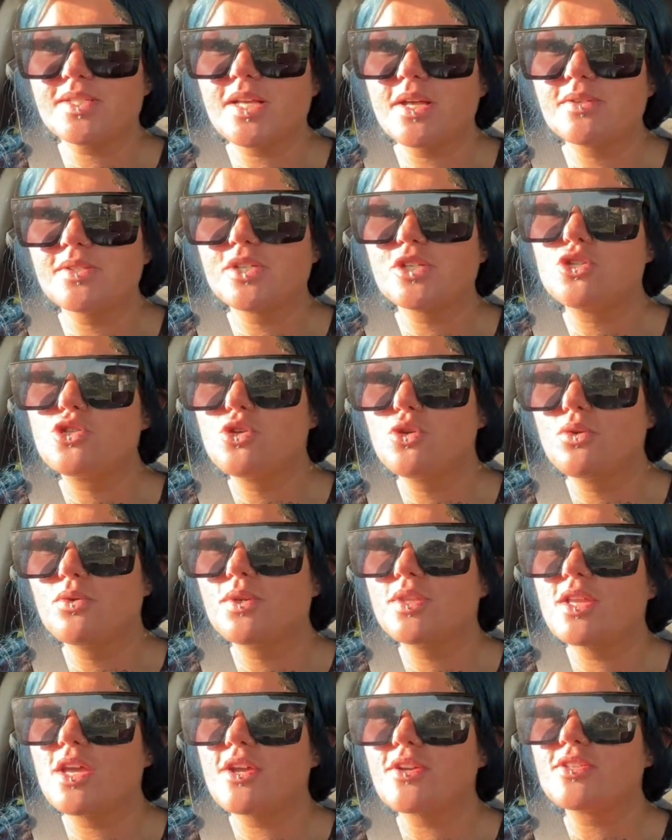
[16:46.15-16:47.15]
I was like,
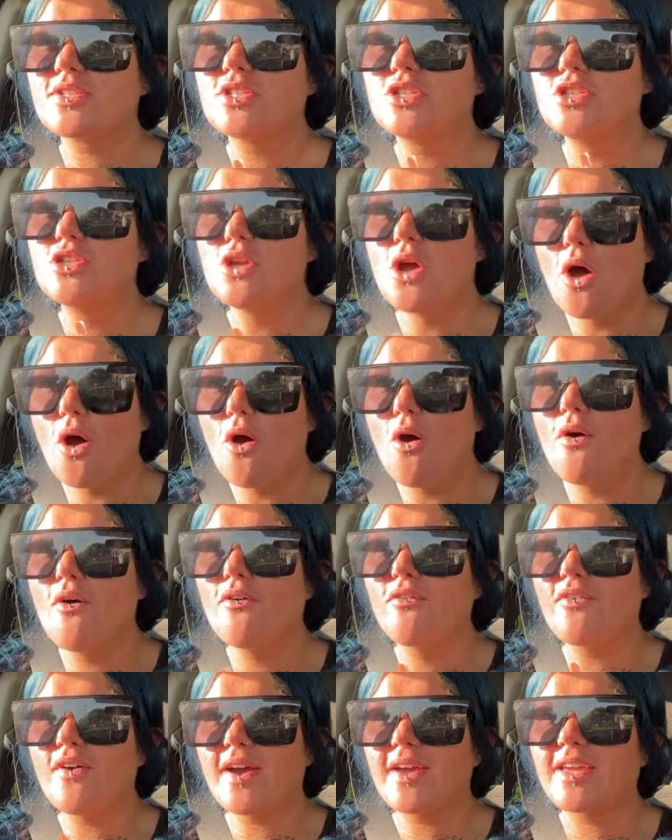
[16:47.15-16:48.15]
dude, there's
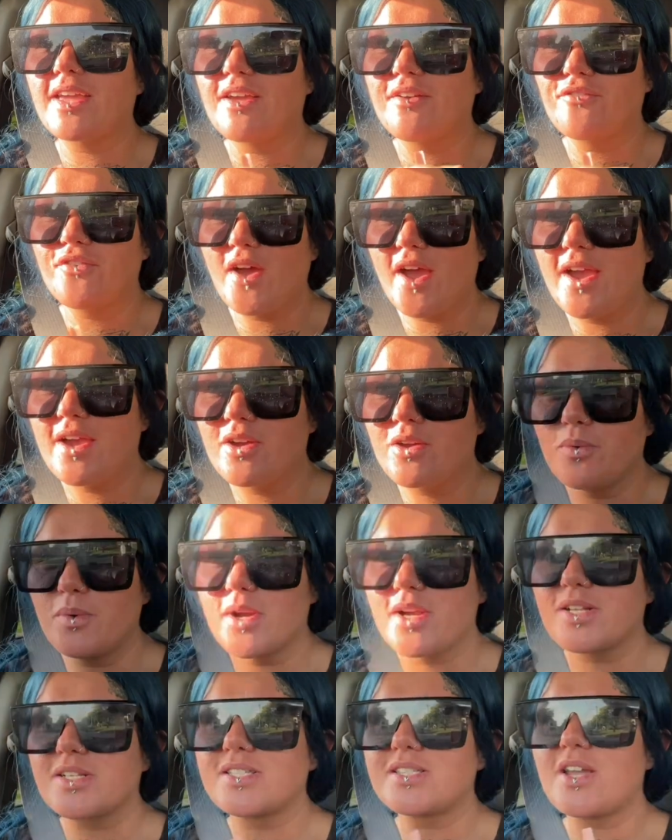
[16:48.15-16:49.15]
no fucking fireworks.